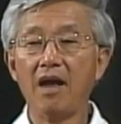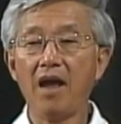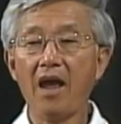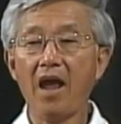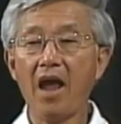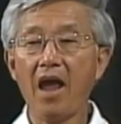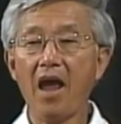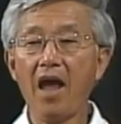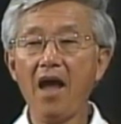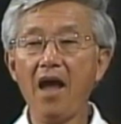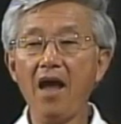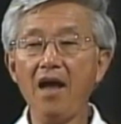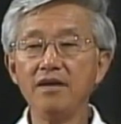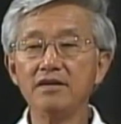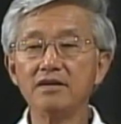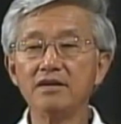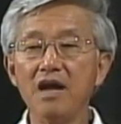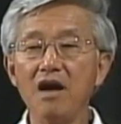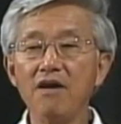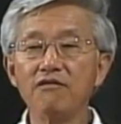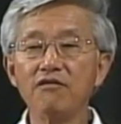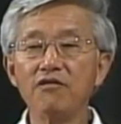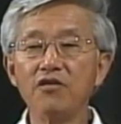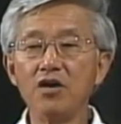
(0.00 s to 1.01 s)
And
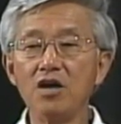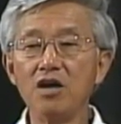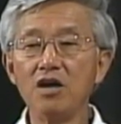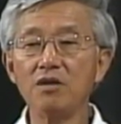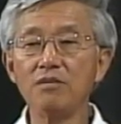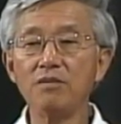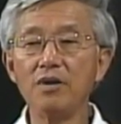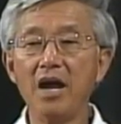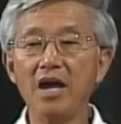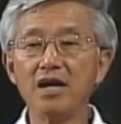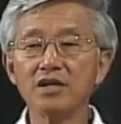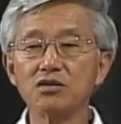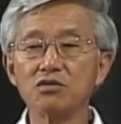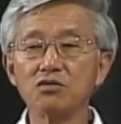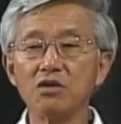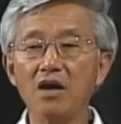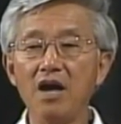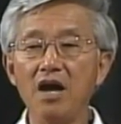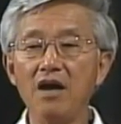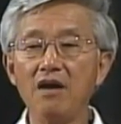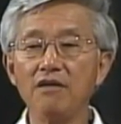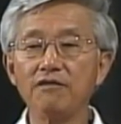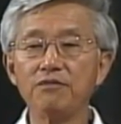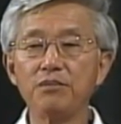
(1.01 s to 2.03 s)
that verb has to
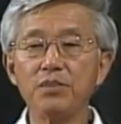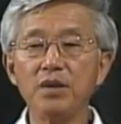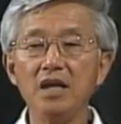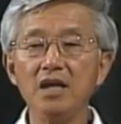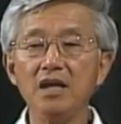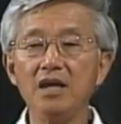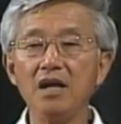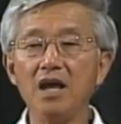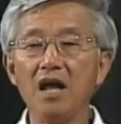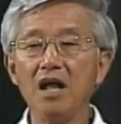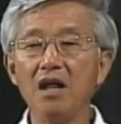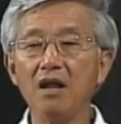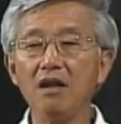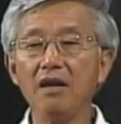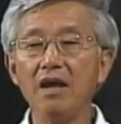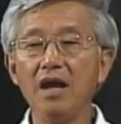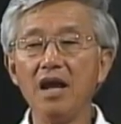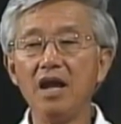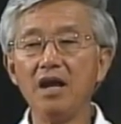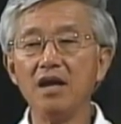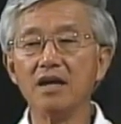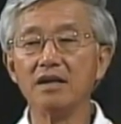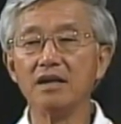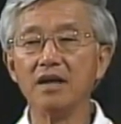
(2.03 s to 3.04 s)
have PLA
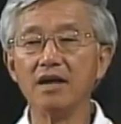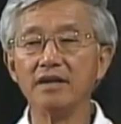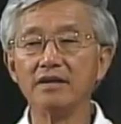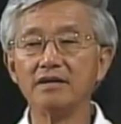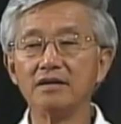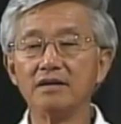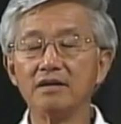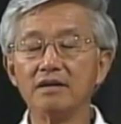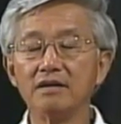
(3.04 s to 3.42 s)
in it.